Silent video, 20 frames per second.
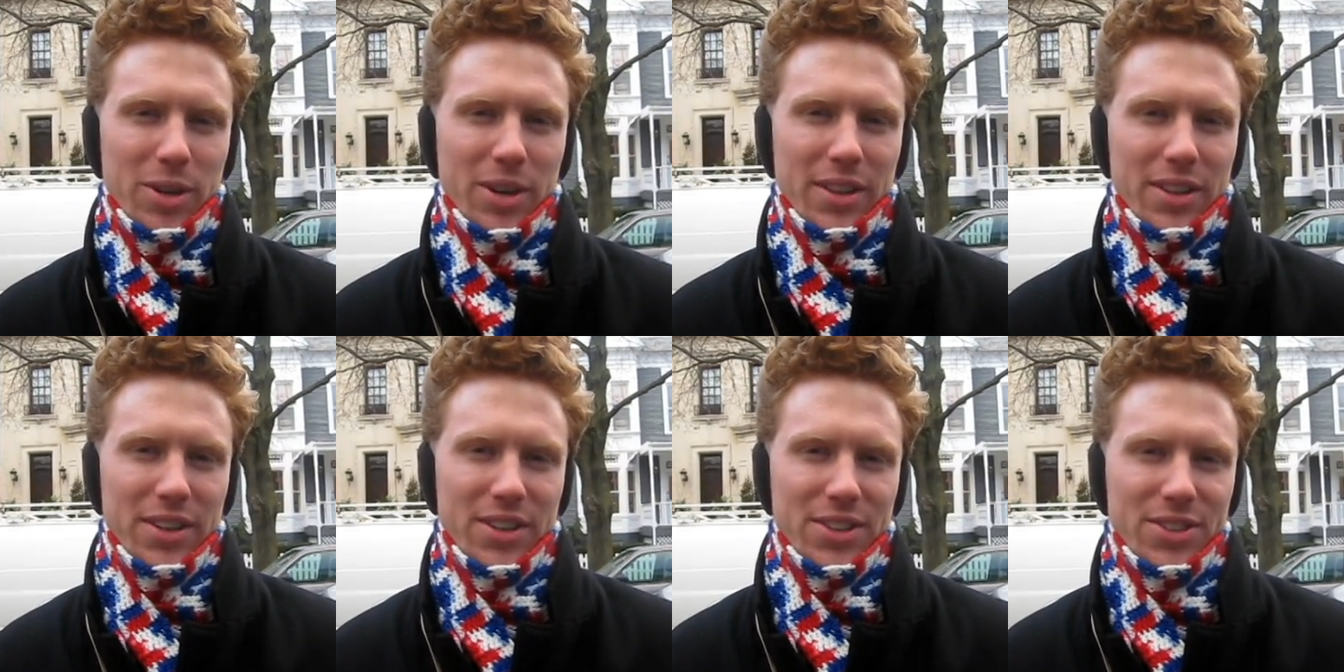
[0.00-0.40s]

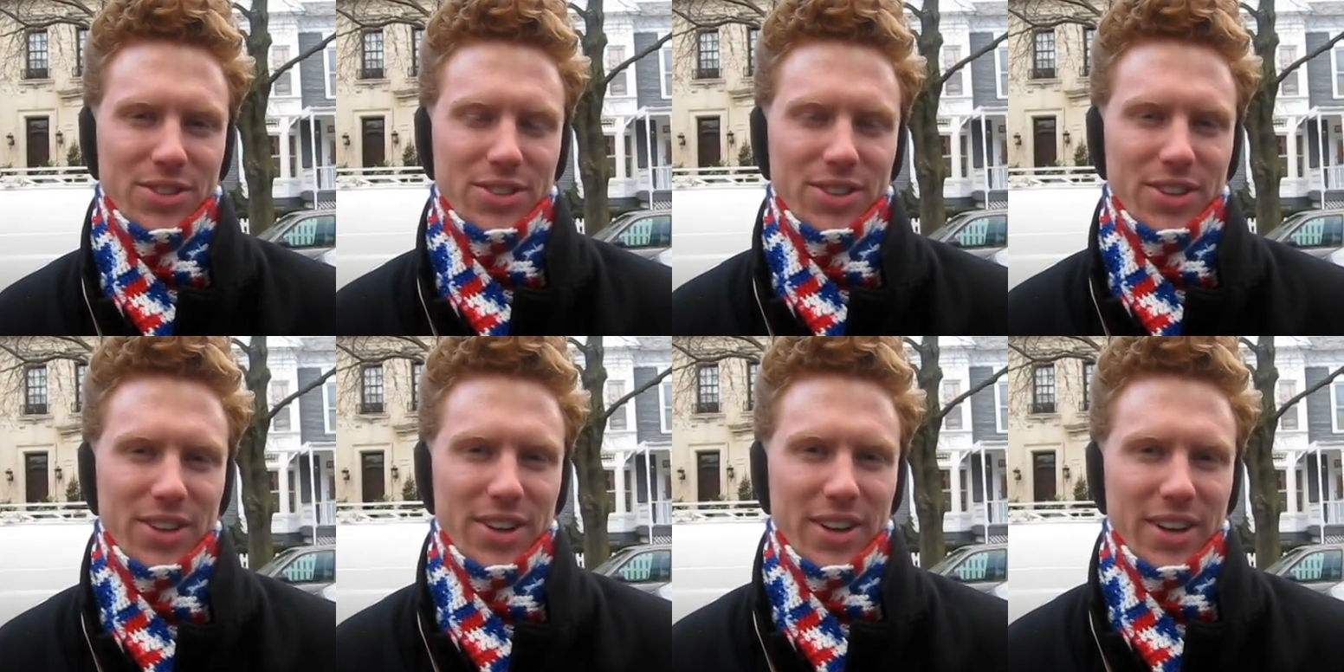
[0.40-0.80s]

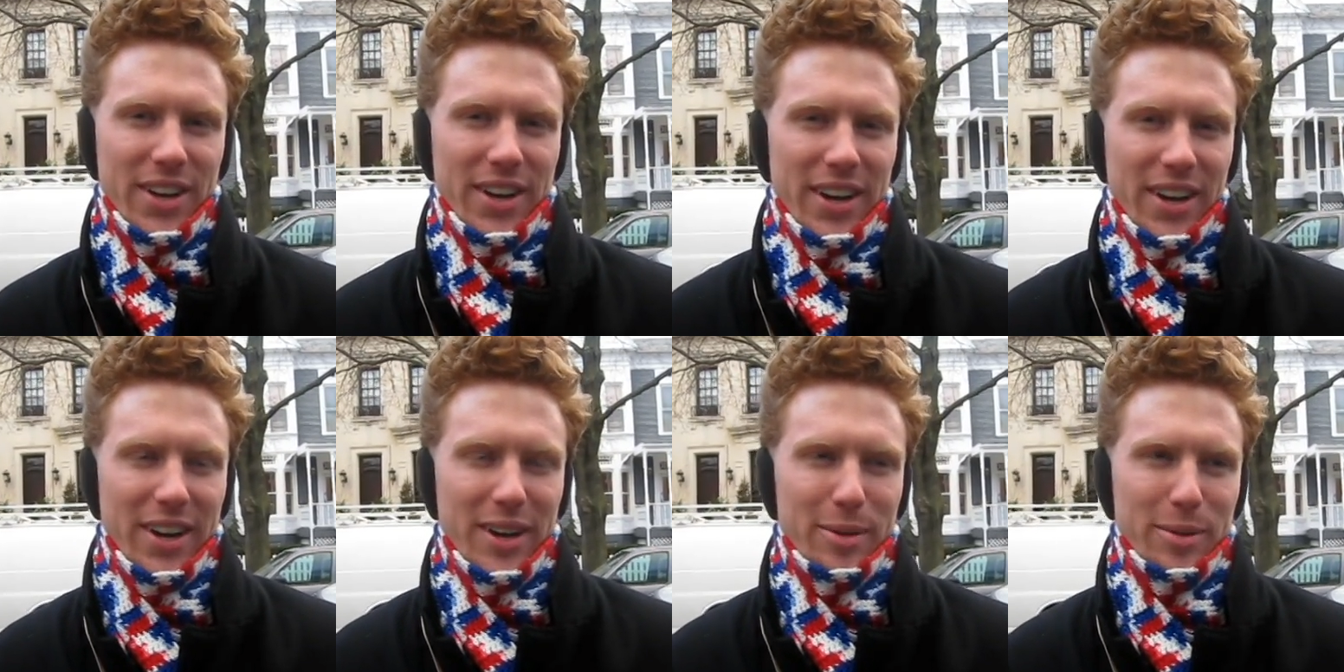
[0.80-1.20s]
others
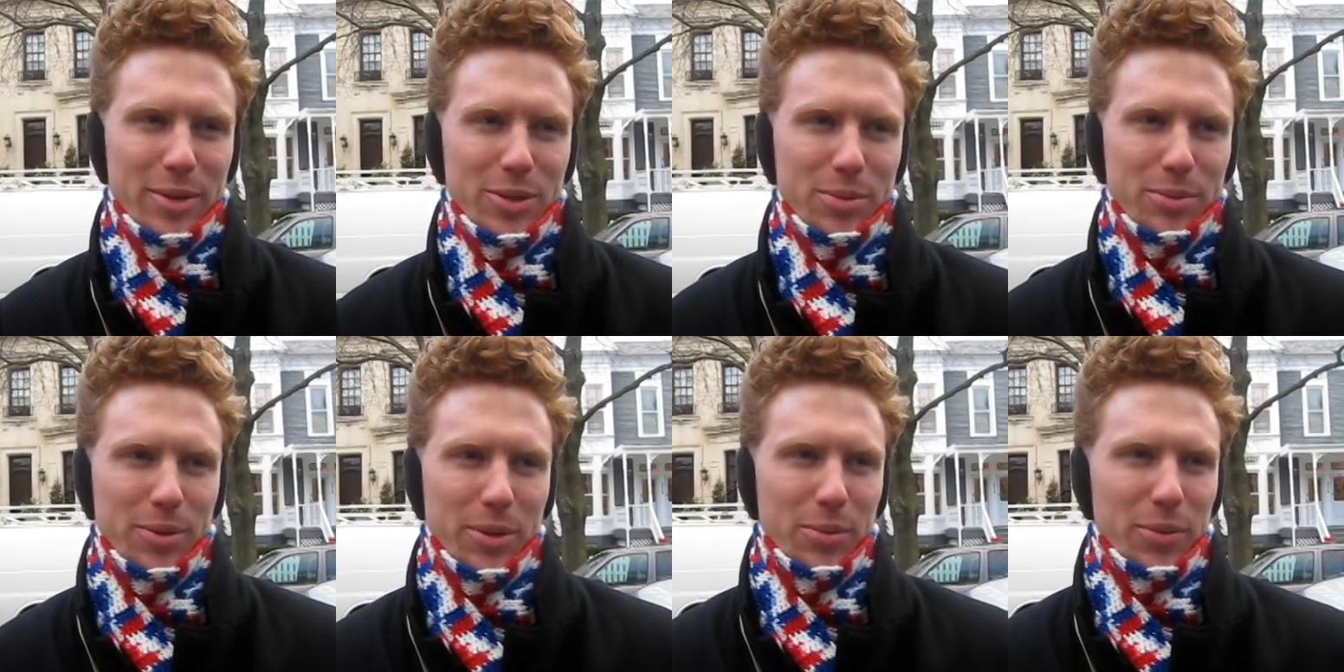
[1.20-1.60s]
has
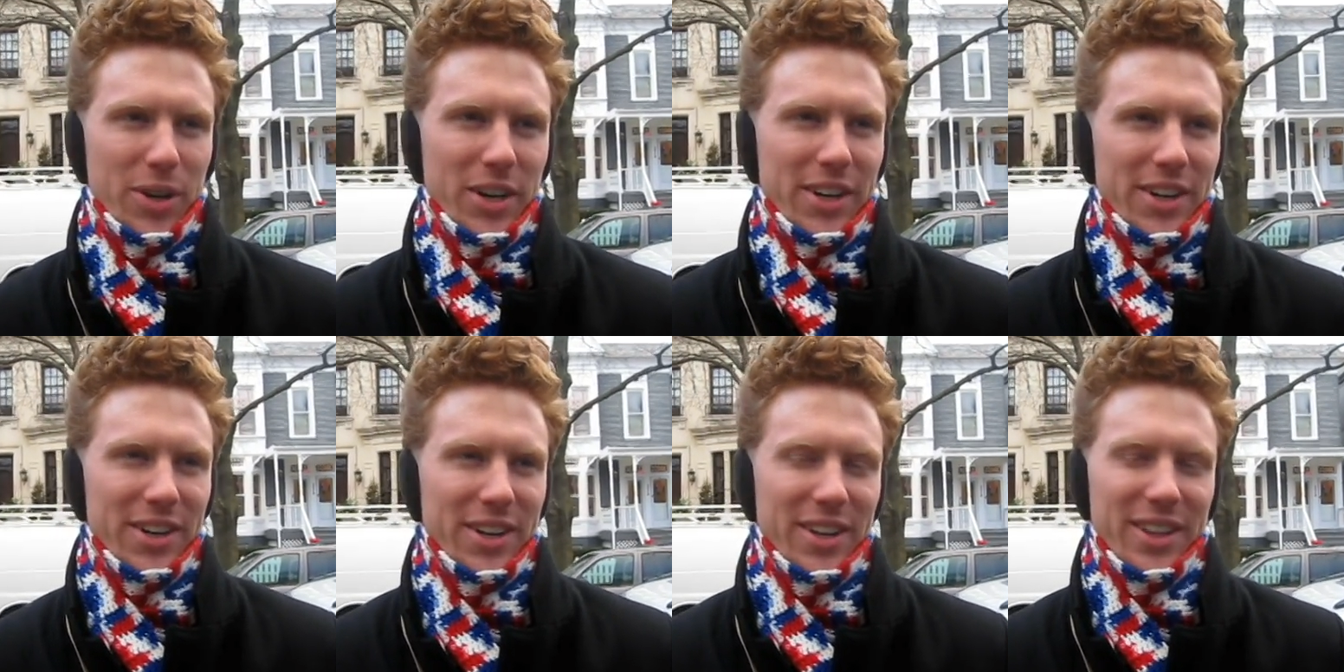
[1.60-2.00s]
been one
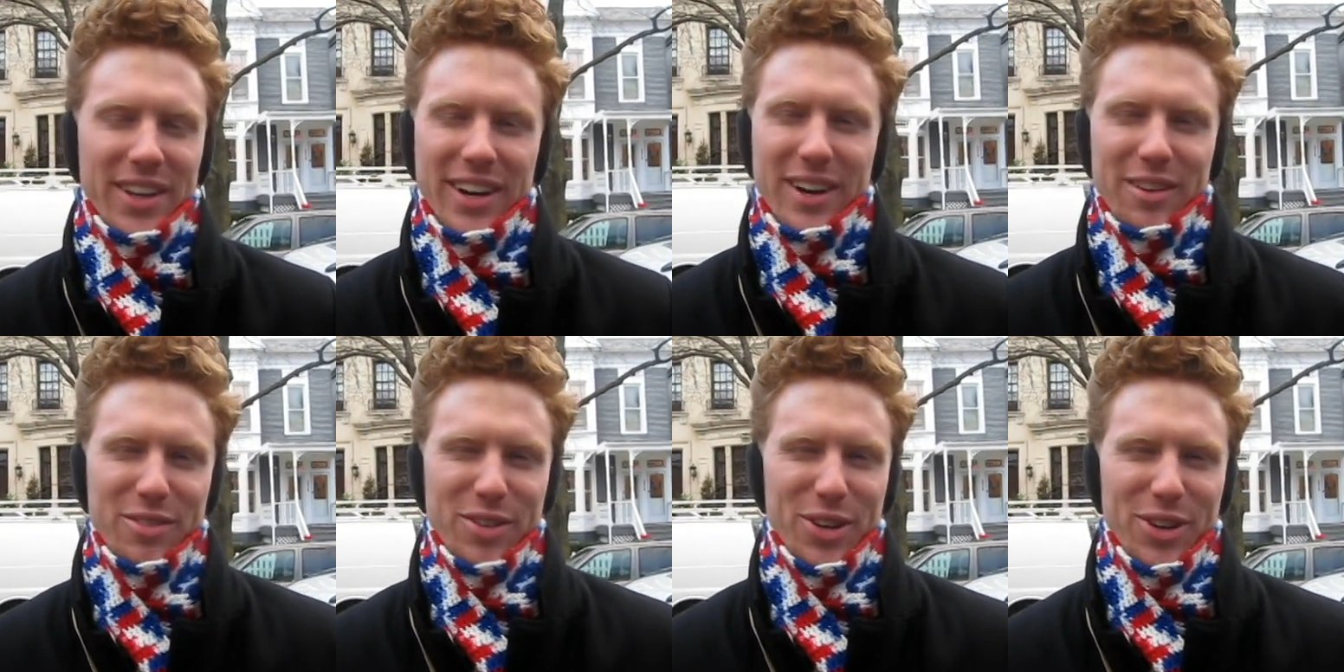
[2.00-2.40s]
area
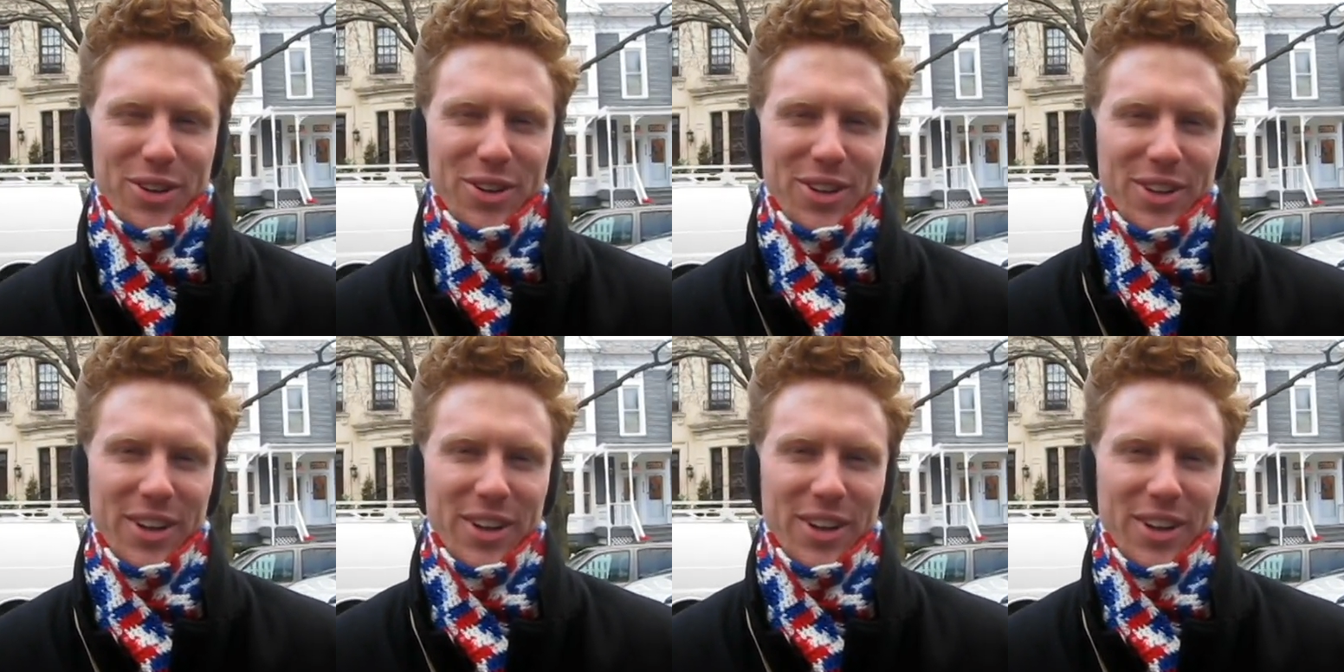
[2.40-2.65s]
that I've grown a